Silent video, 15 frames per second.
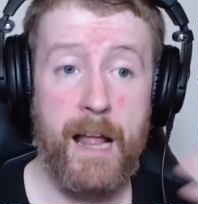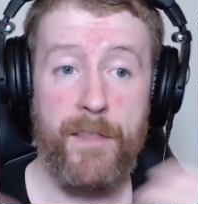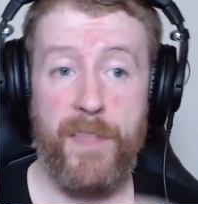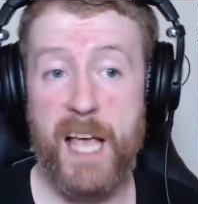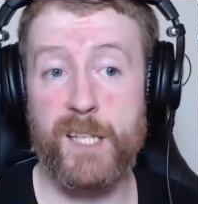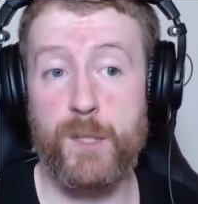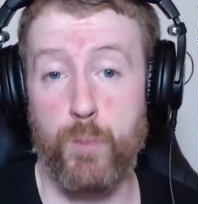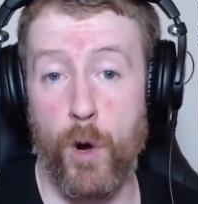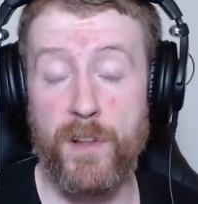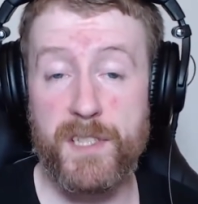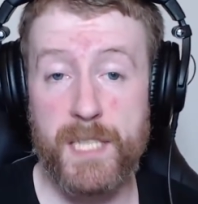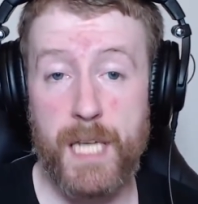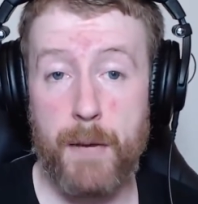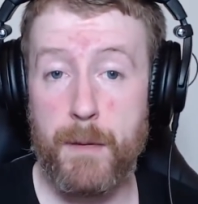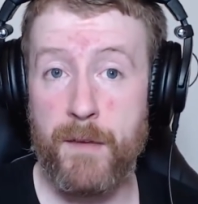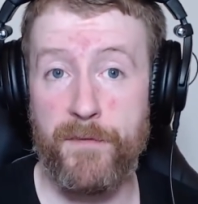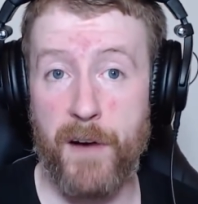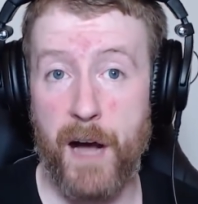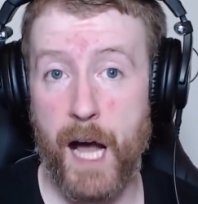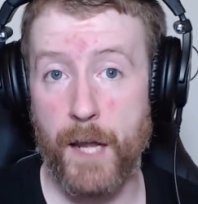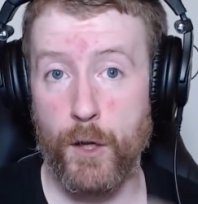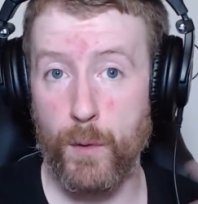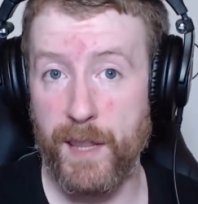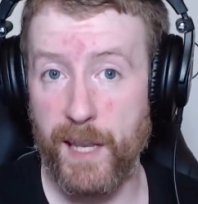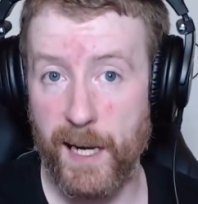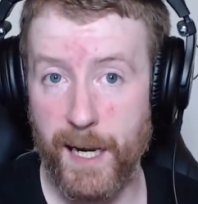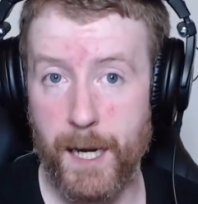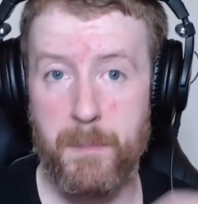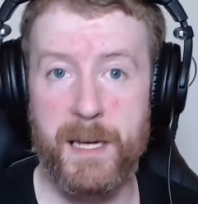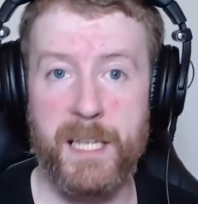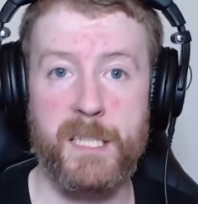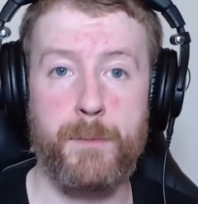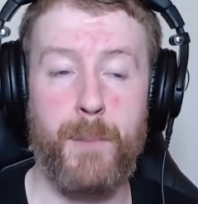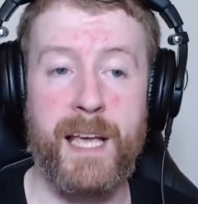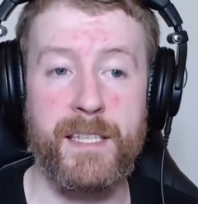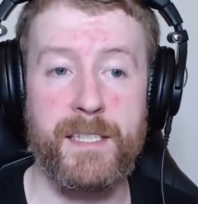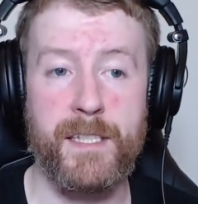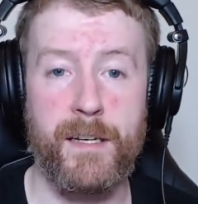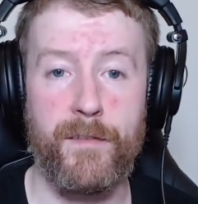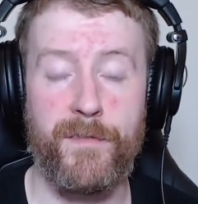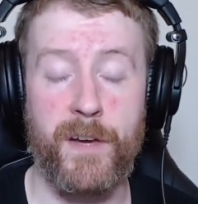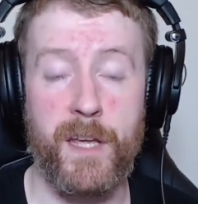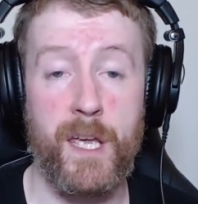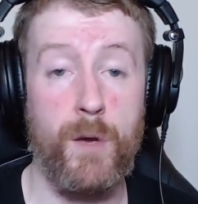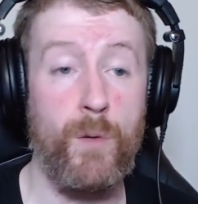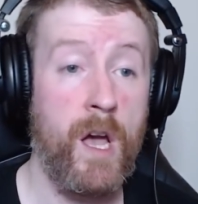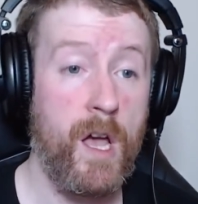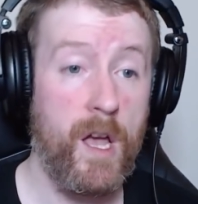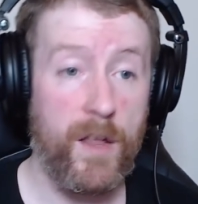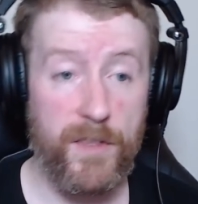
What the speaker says: There's one semi-final with a little bit of spice in it for you.